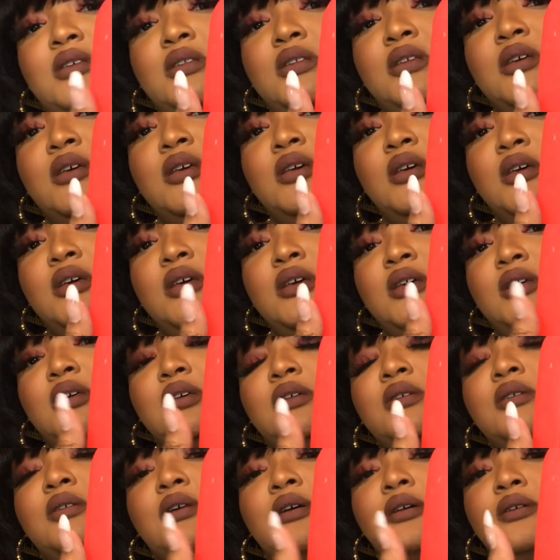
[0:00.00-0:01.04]
and,
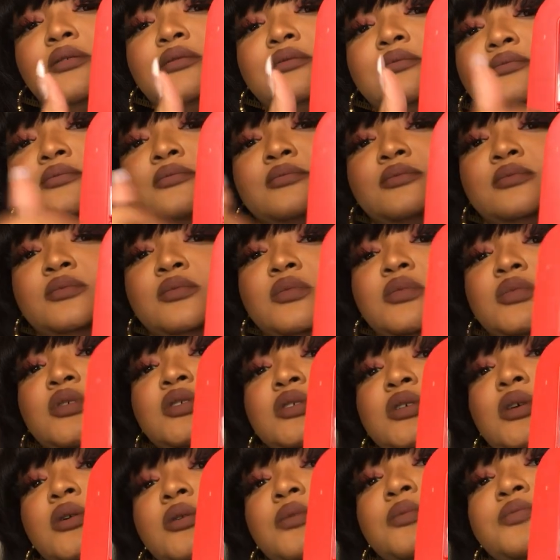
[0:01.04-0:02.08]
you know.
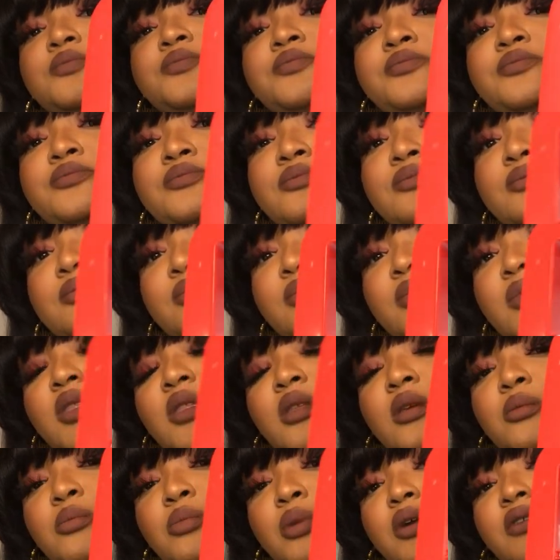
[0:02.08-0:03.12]
So,
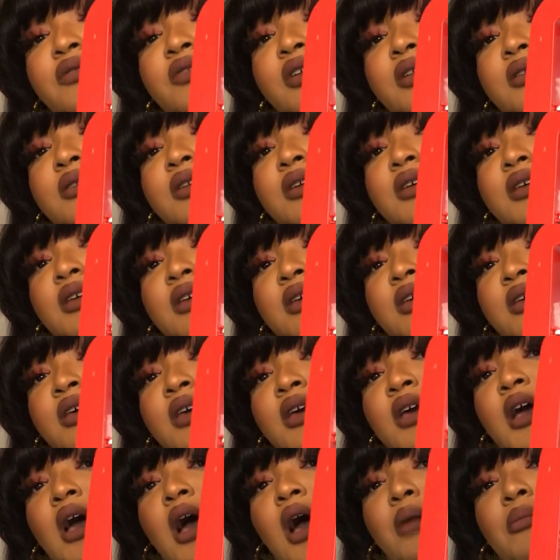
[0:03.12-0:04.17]
perfect.
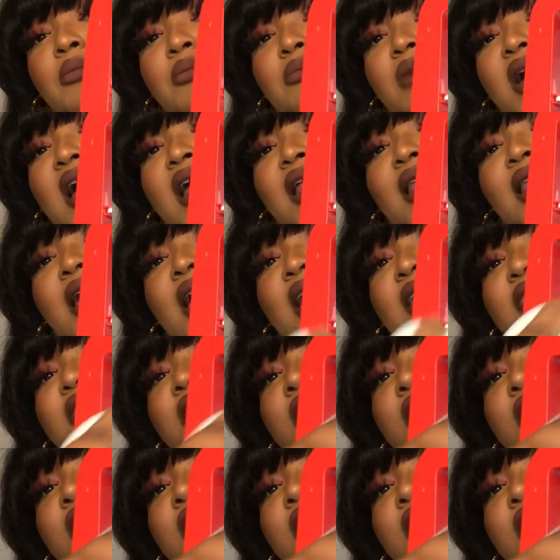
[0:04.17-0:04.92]
I'm, I, I